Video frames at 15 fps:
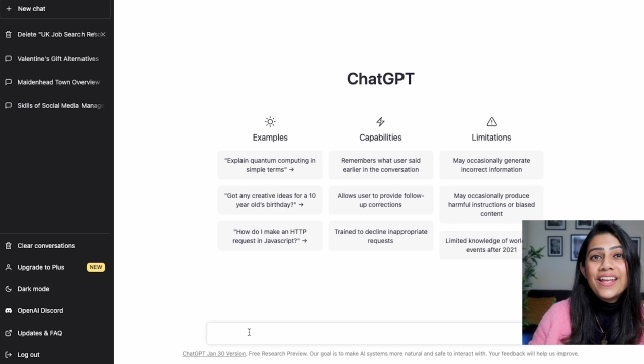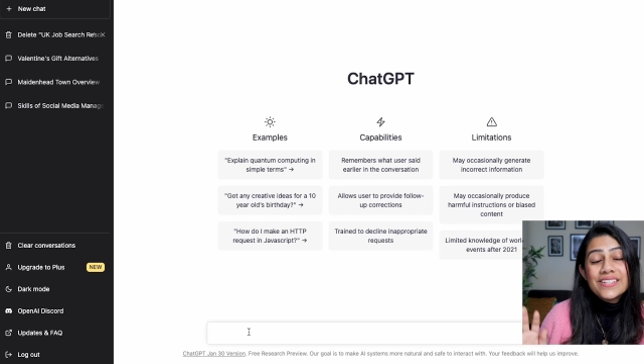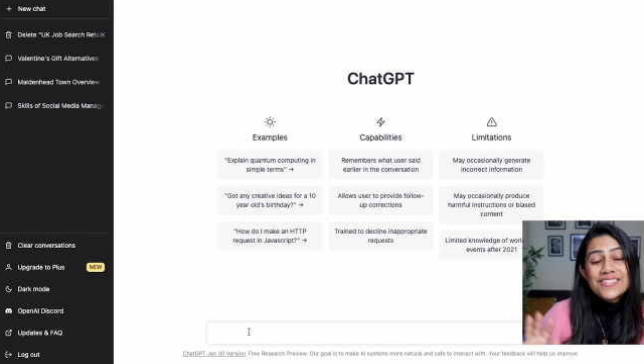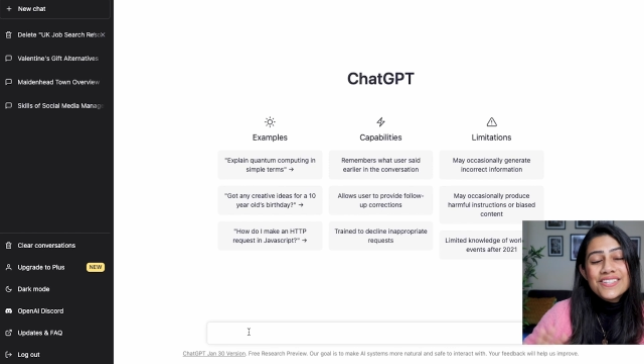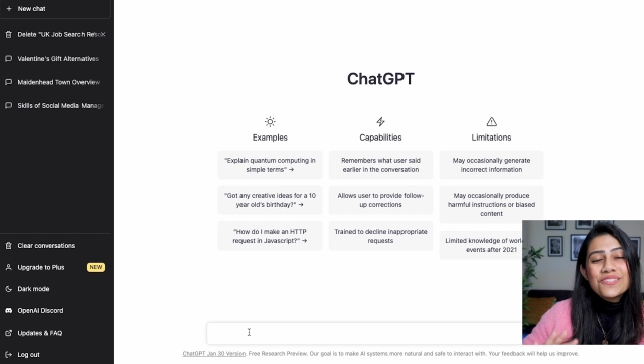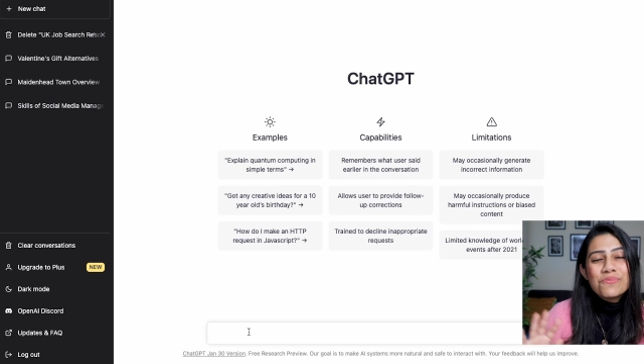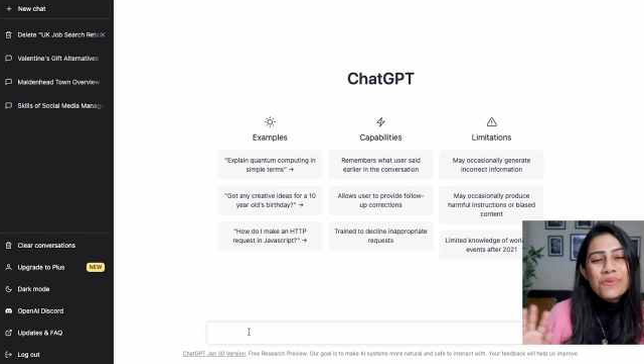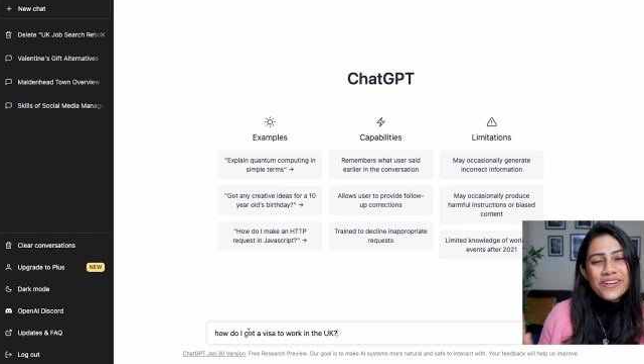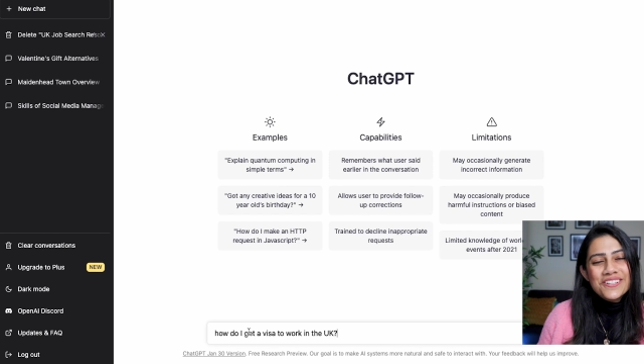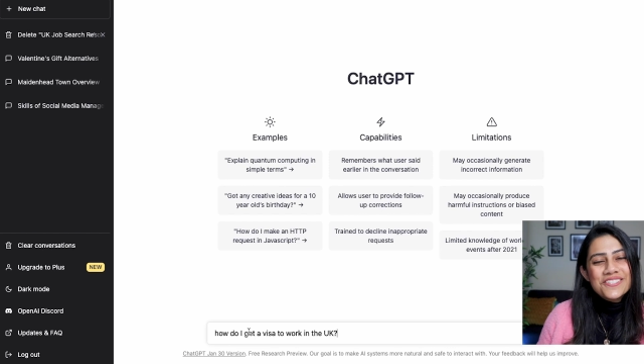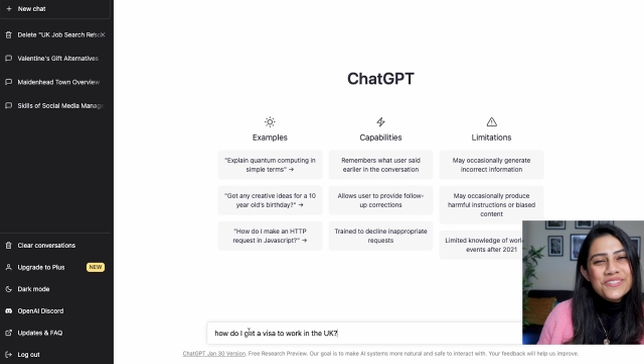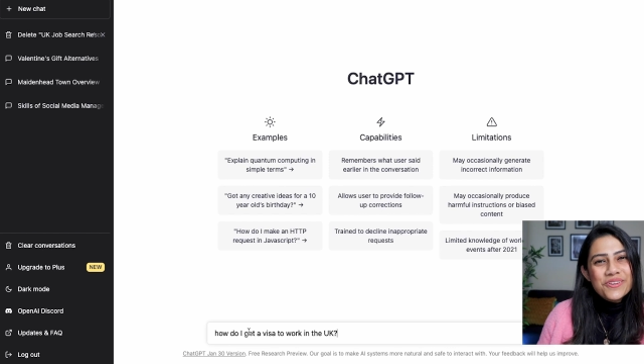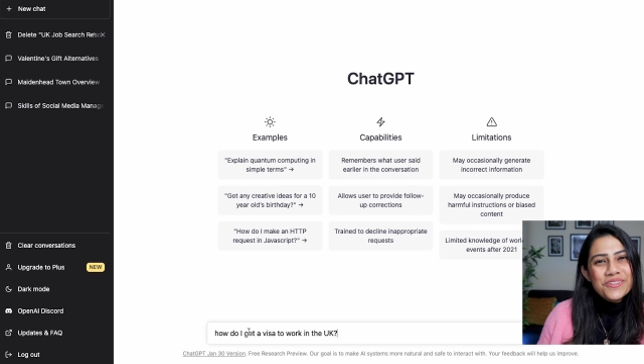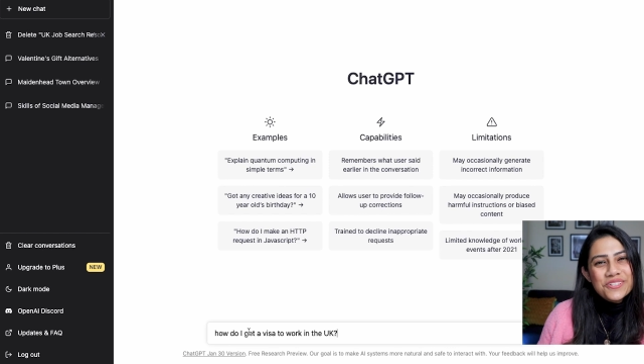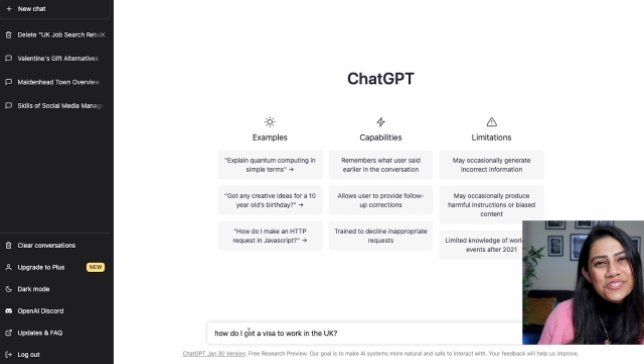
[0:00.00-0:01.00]
This is what
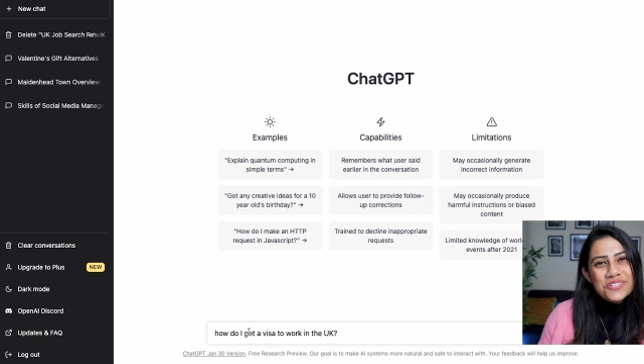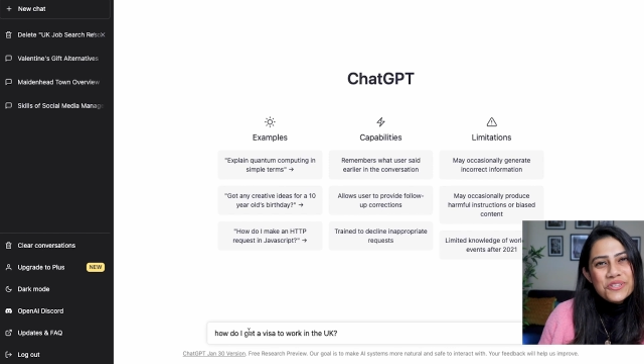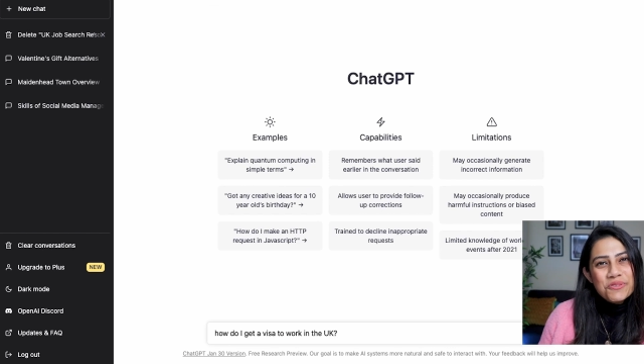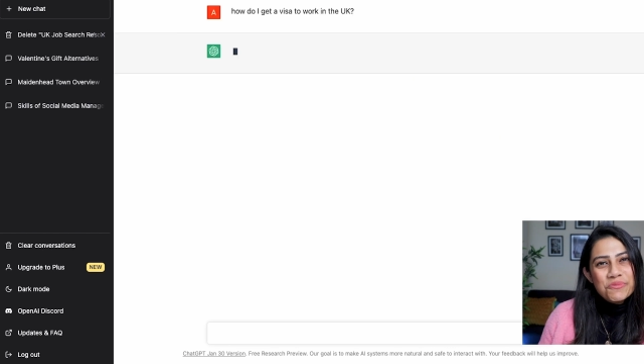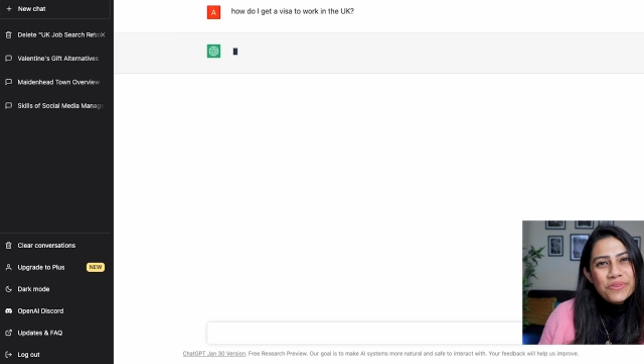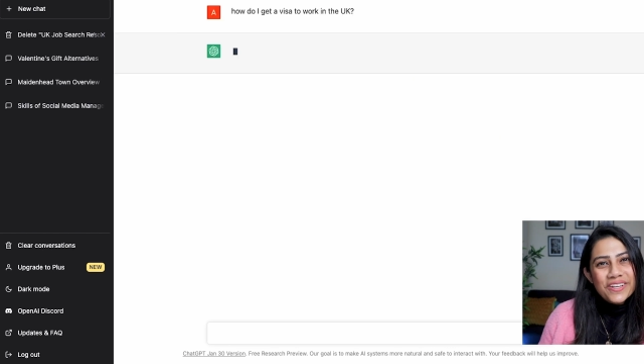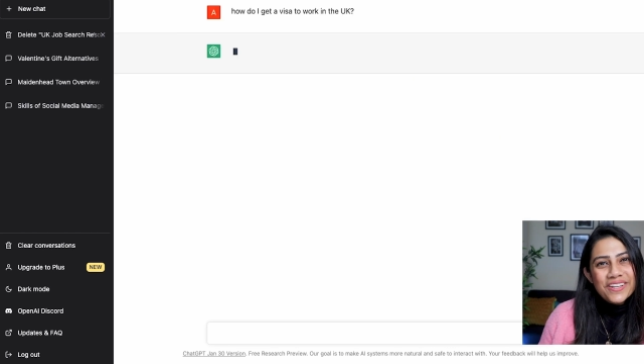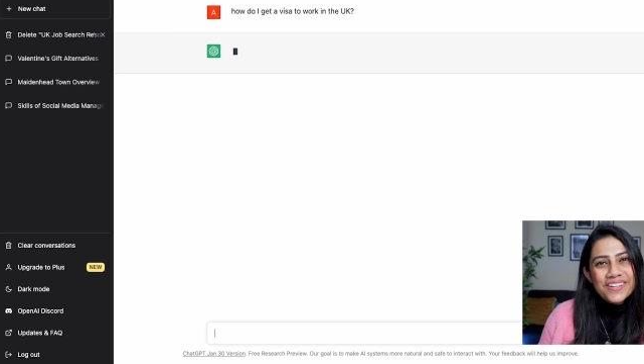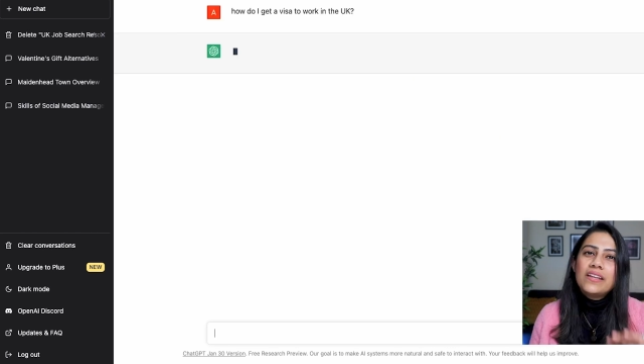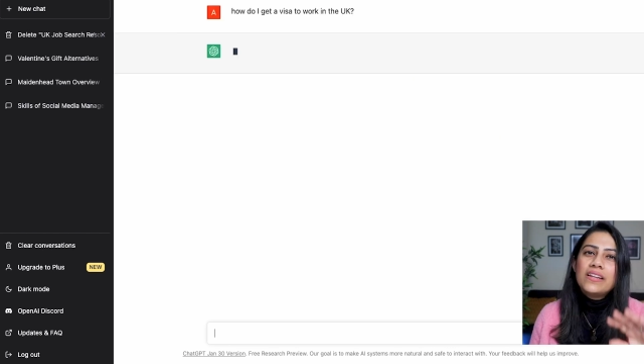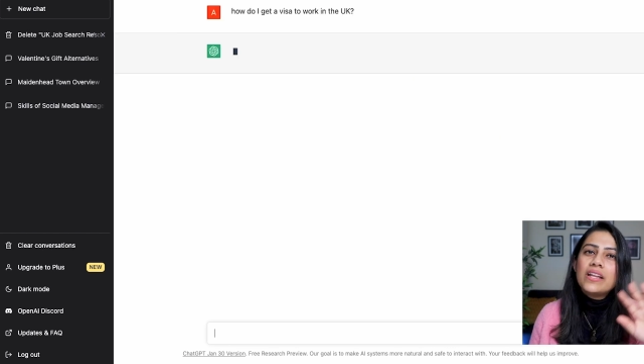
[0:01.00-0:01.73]
it's going to show me.